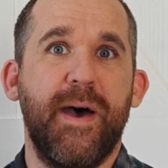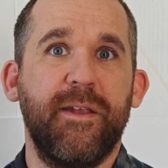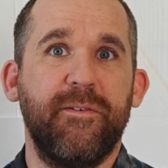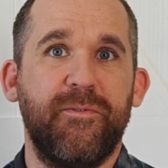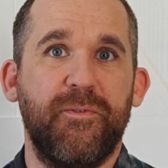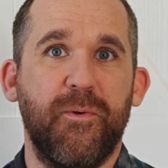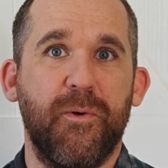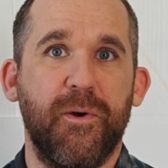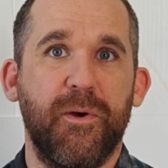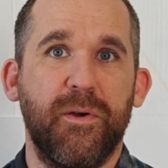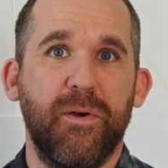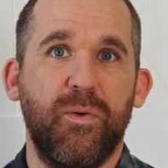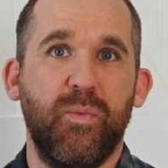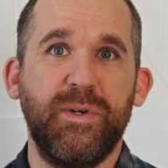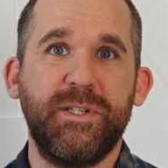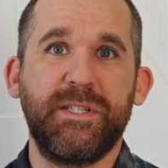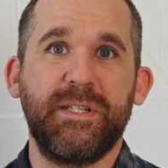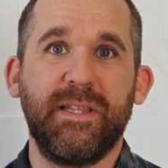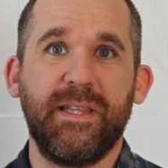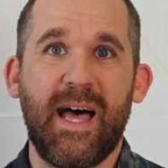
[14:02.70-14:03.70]
metaphor,
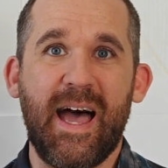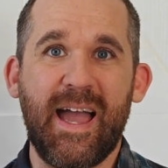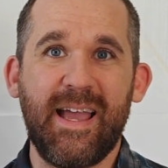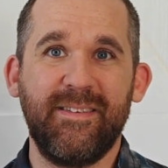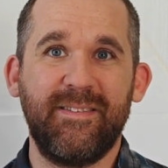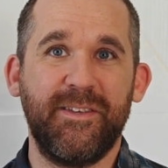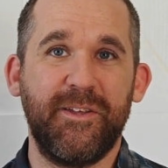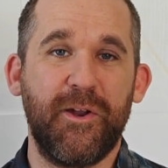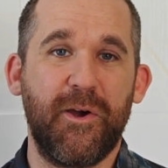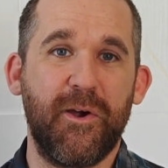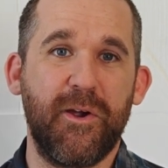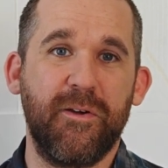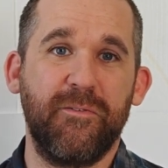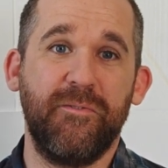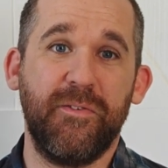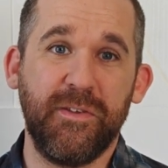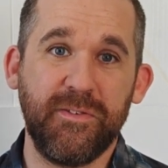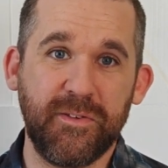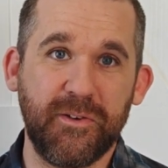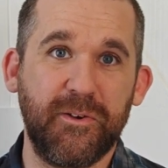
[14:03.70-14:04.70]
which lies in our
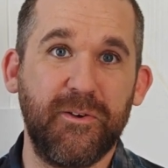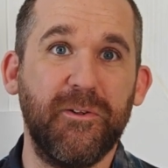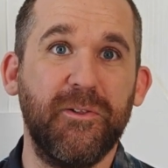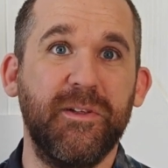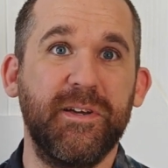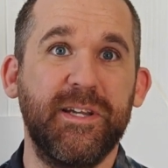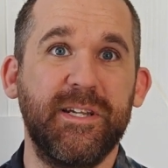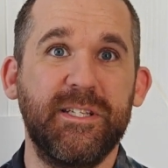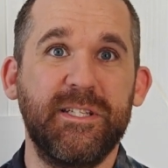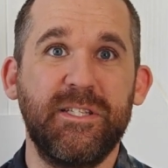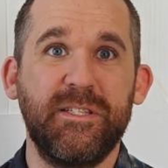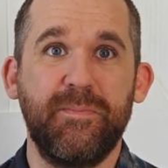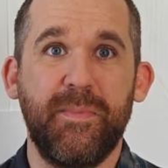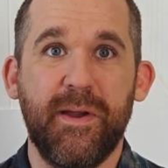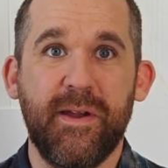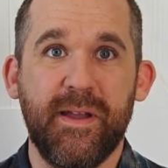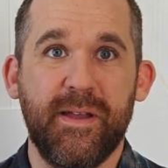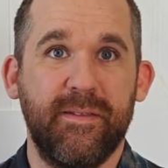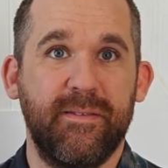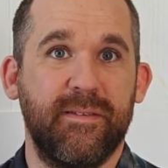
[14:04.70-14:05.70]
physical
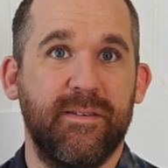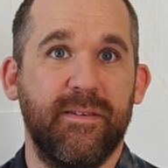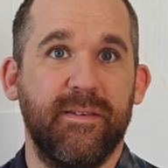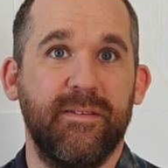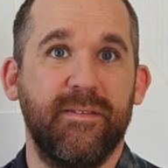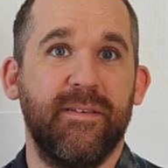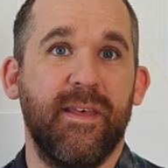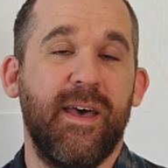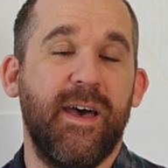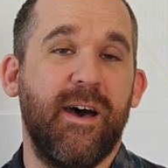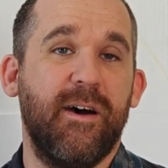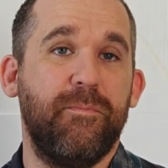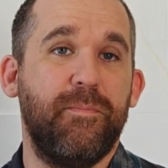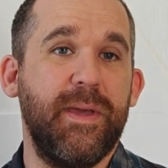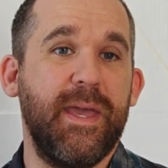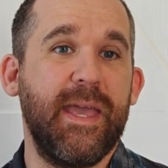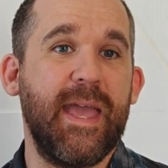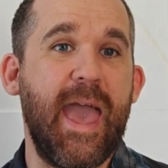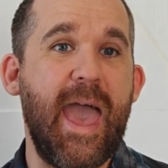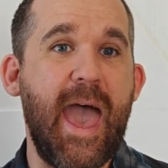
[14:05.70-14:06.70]
experiences of
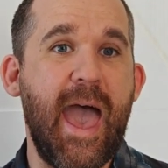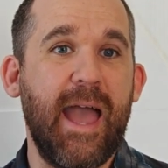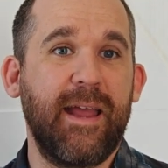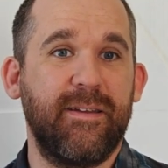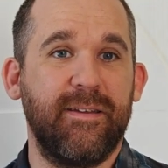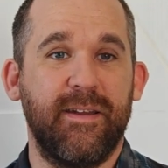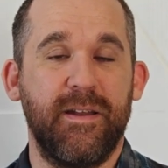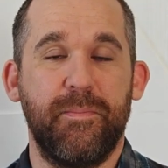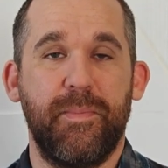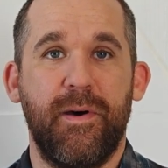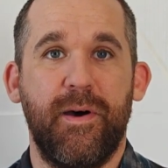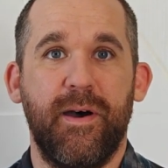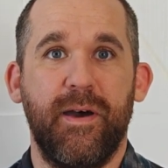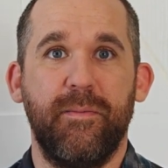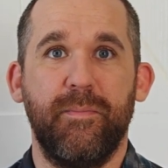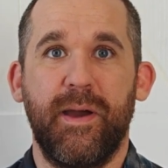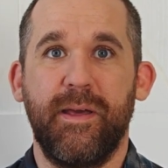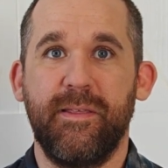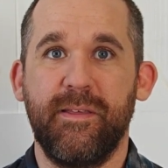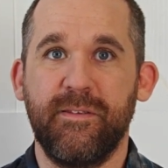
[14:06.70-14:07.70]
being acted upon
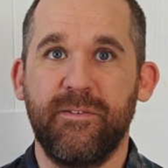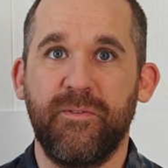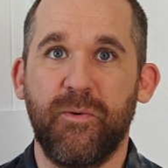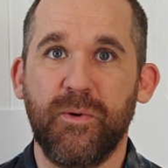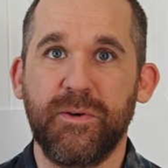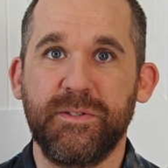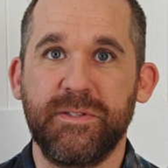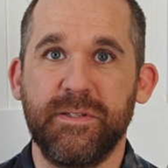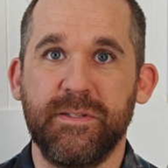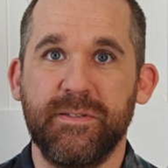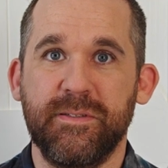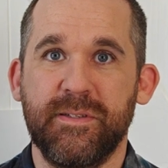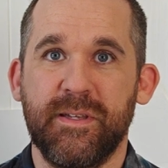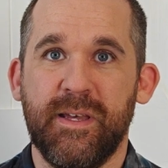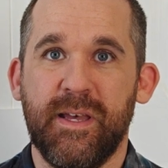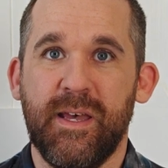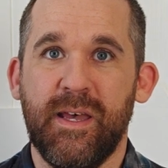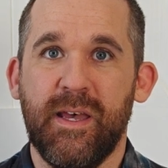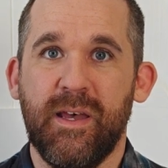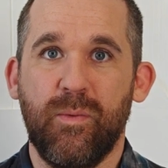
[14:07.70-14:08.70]
by these forces,
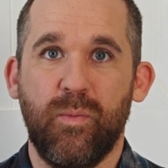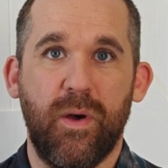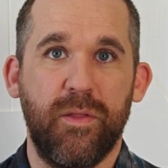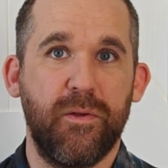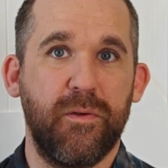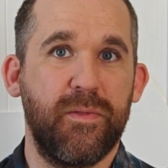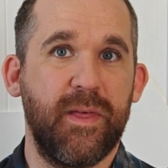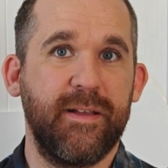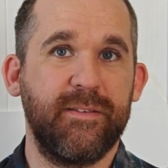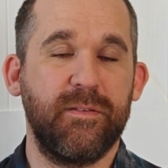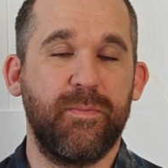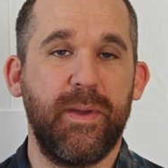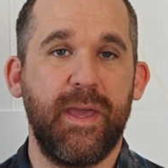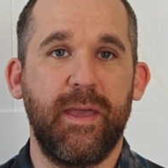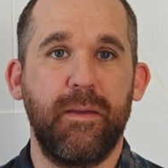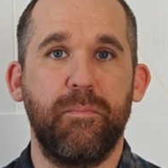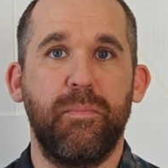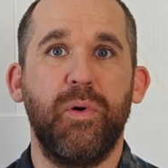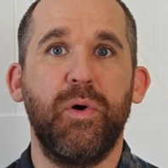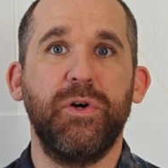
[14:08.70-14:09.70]
whether that's
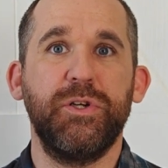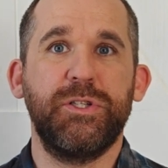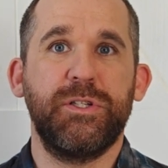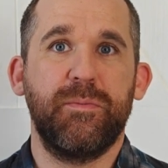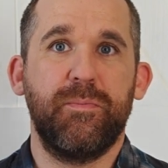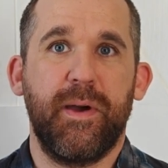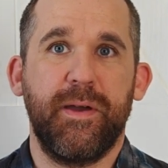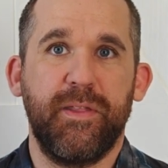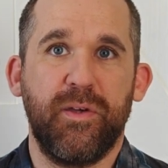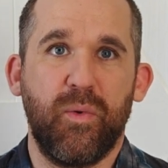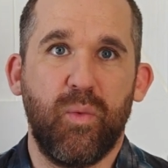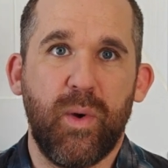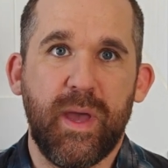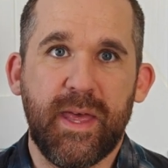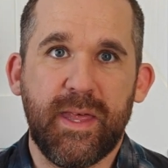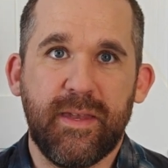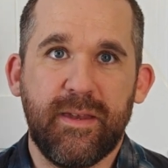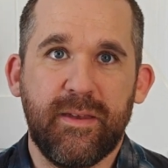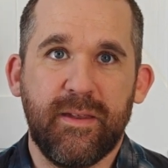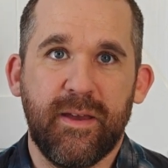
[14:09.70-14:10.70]
being pushed by the
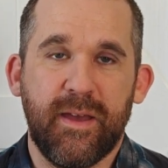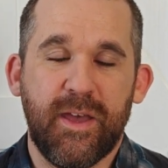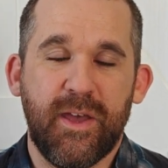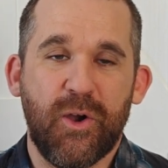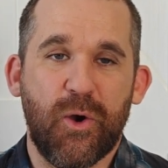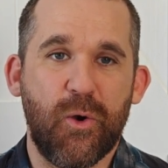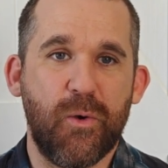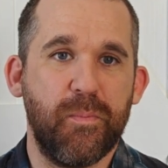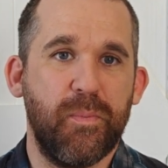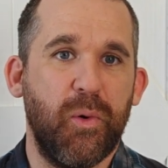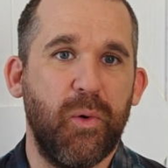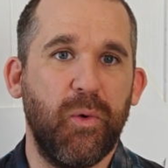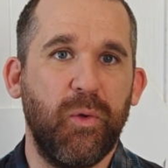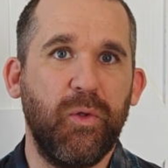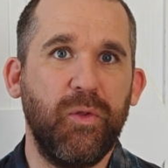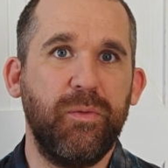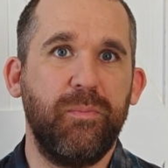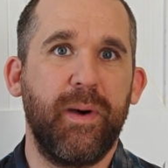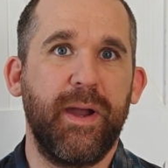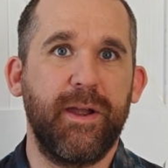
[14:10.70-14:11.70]
wind or
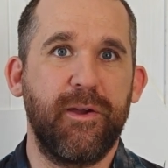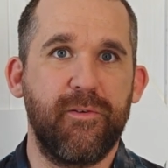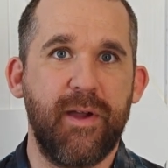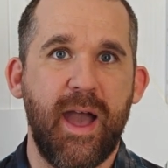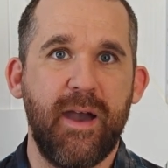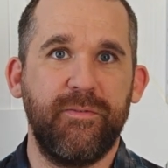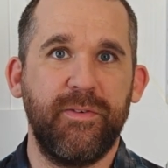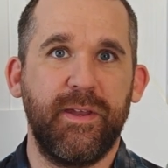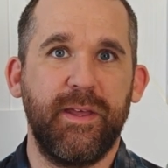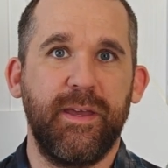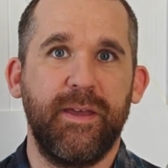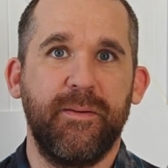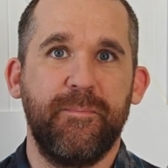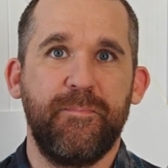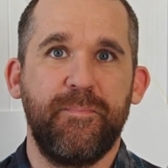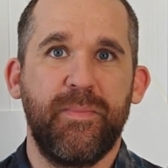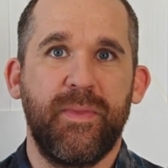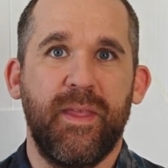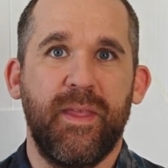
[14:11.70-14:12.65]
pulled by gravity.